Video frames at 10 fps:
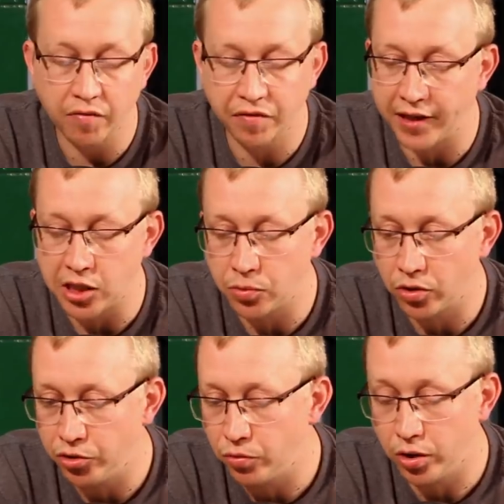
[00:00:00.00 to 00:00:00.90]
on
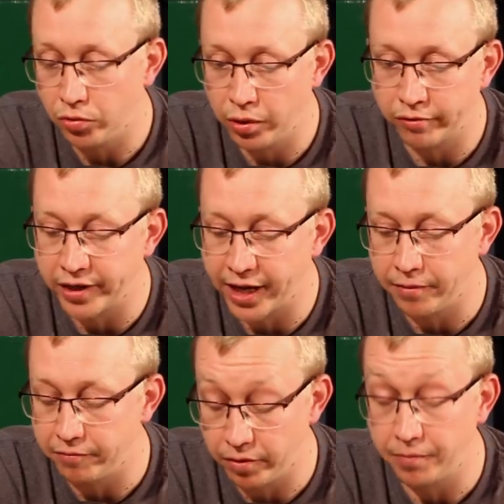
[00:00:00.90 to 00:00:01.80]
Facebook who, who will
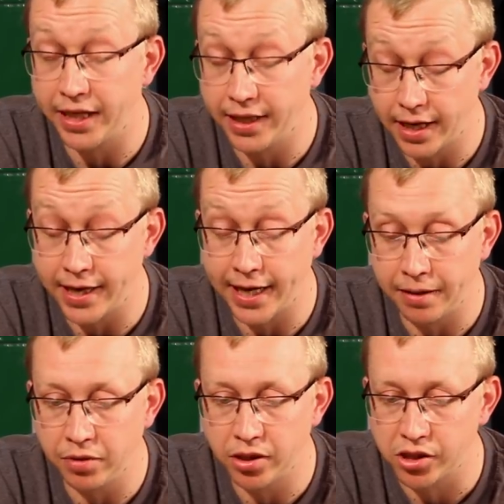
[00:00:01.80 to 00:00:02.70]
remain, remain
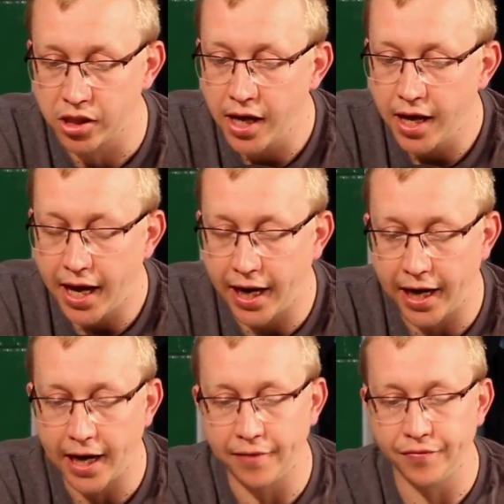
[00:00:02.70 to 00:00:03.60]
nameless uh,
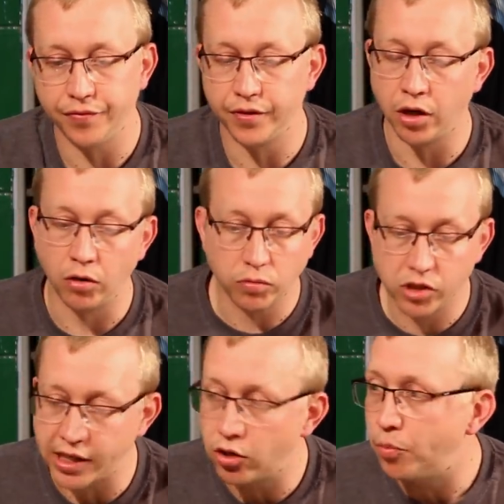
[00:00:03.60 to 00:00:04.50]
and you know
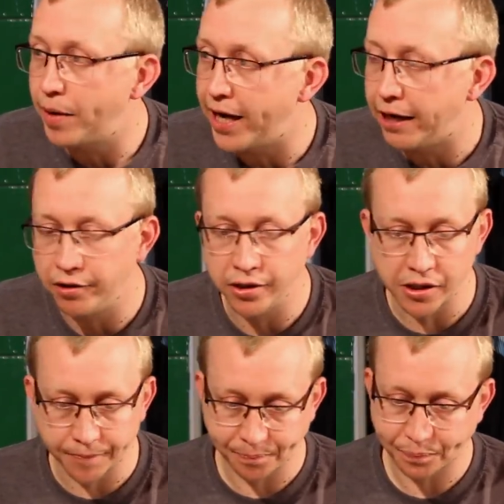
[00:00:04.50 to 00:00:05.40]
single
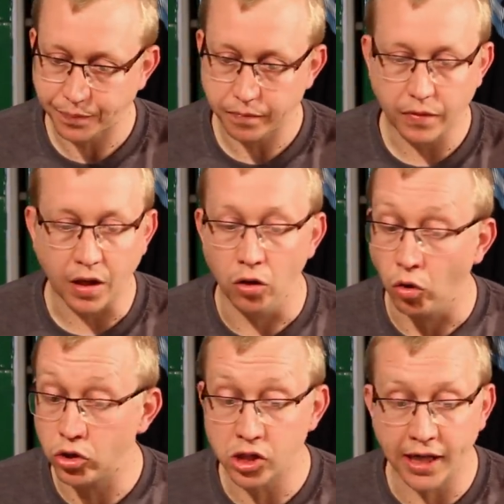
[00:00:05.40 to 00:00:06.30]
parents
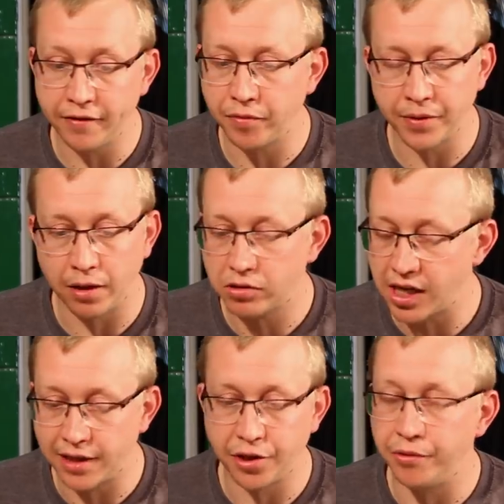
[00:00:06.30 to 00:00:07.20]
looks like from the
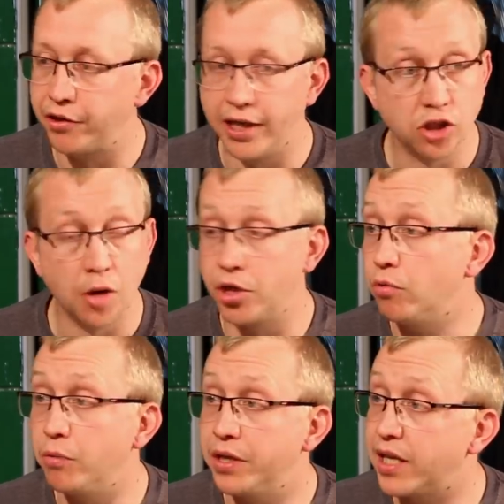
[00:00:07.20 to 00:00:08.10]
outside doing a great job. I
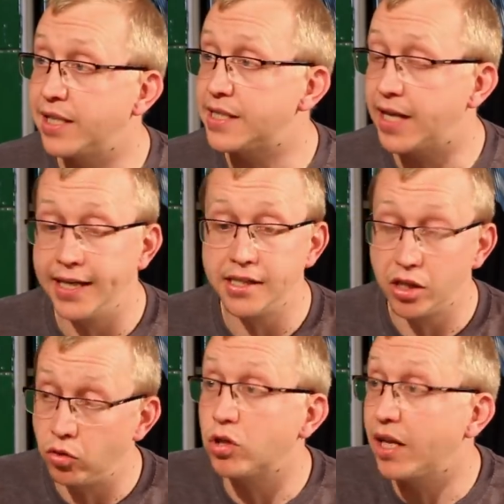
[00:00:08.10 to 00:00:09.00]
don't know whether that's the
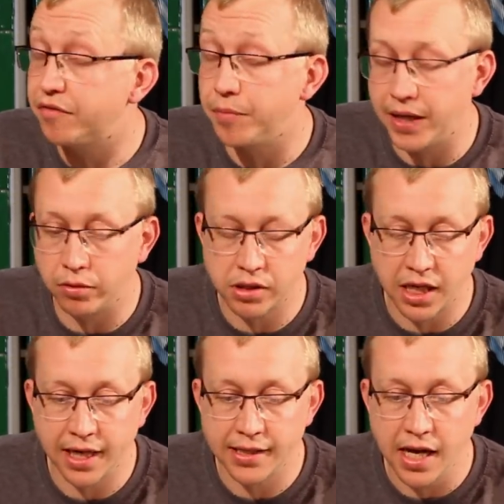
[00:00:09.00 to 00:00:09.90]
case. Looked like from the
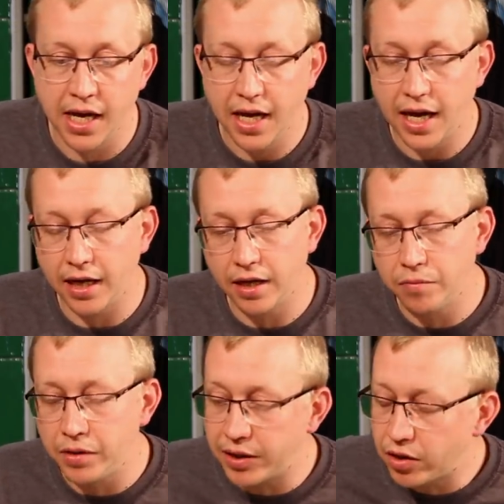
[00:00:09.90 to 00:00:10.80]
outside, and
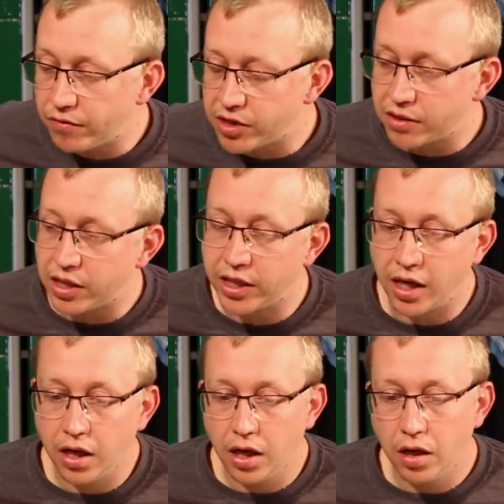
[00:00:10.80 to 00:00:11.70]
I, we had a conversation like,